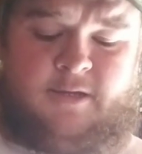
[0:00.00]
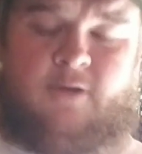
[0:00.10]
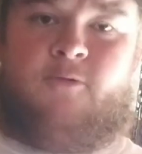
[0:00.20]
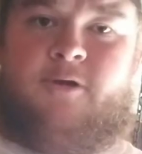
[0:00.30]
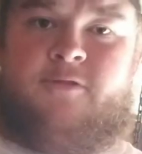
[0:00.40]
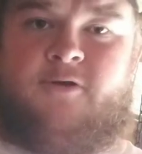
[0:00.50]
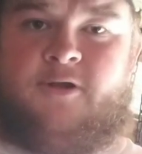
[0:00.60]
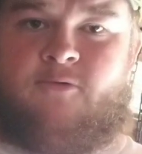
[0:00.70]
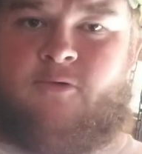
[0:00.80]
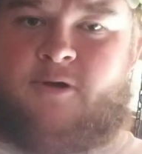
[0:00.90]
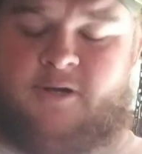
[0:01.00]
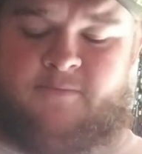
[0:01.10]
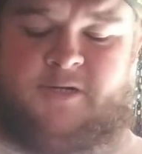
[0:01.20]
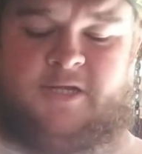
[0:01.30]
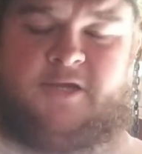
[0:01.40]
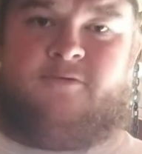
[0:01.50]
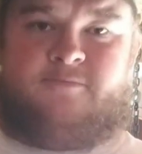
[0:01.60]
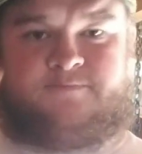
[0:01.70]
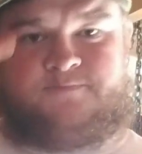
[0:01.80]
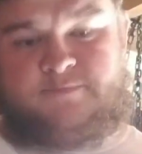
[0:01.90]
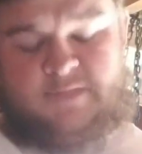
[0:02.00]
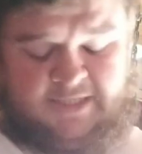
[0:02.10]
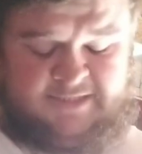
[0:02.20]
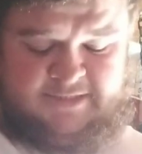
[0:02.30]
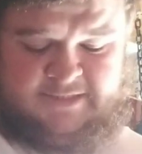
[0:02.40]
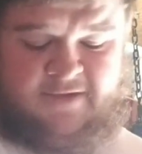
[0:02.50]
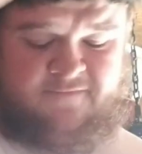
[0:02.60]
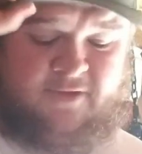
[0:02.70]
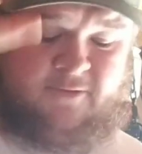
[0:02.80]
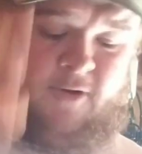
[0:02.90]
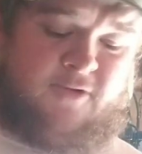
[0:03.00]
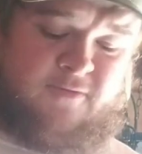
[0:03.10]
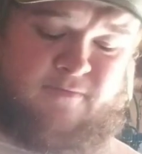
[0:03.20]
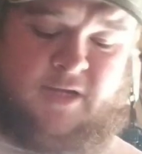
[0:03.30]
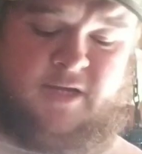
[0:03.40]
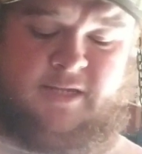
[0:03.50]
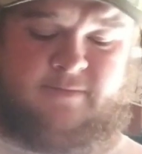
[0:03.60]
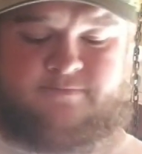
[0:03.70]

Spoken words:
a 1 3/4 number 2, these is definitely worth the money,